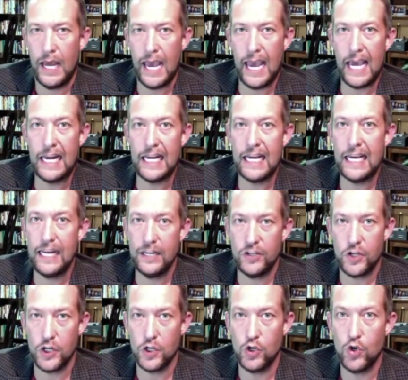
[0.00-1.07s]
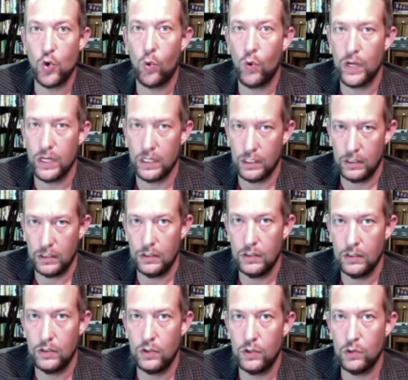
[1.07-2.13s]
And it is annoying
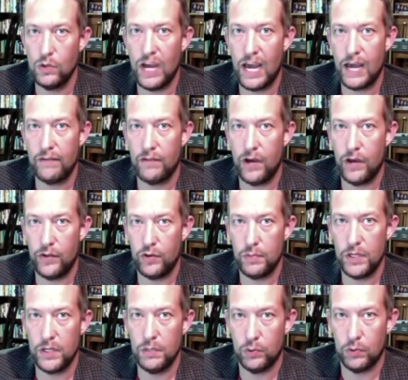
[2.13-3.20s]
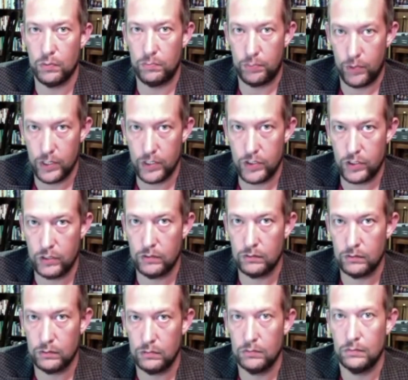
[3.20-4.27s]
to have other people preach.
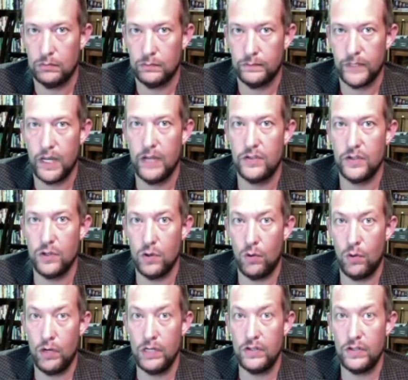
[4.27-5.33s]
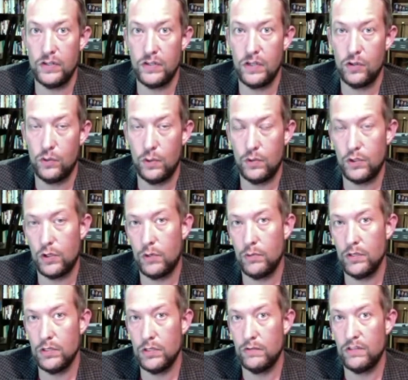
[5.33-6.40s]
It's annoying to sit through
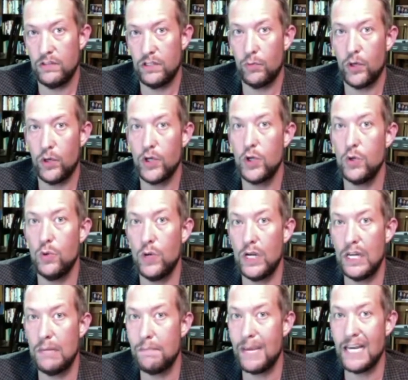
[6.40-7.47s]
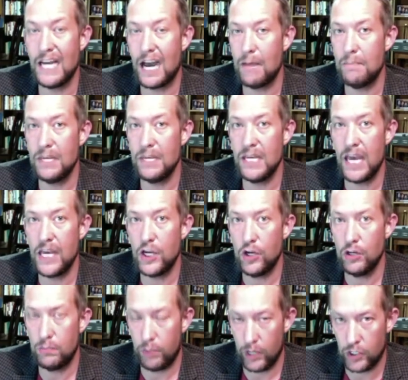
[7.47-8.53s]
sermons of someone who may not be a
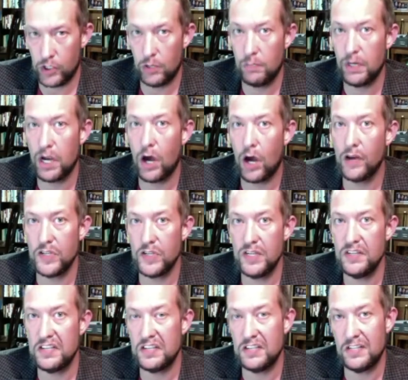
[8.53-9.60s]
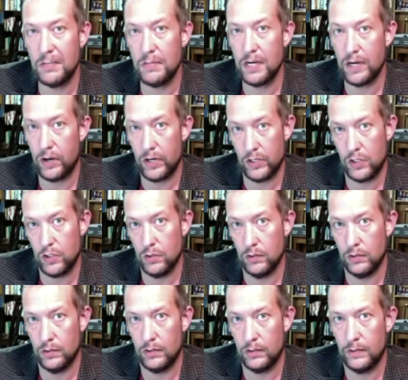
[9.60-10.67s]
good preacher because he's a seminary
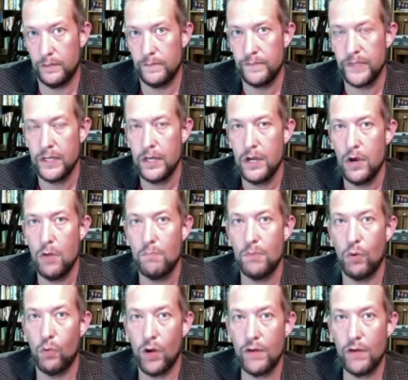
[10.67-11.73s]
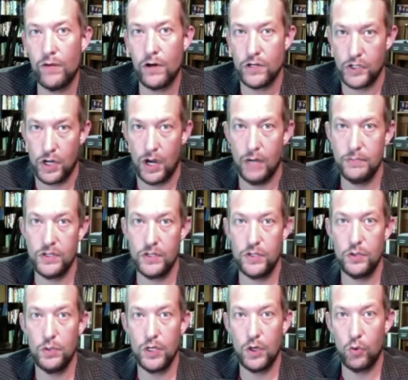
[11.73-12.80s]
student. But one of our jobs is
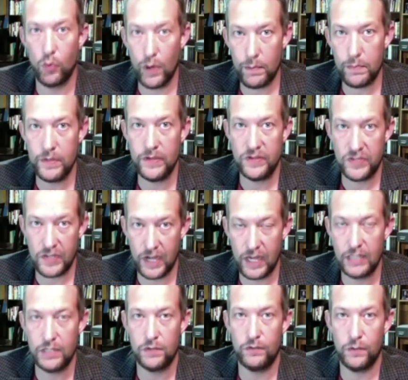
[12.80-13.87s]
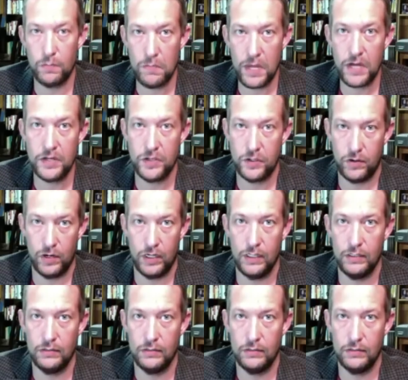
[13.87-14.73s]
to equip the saints for ministry.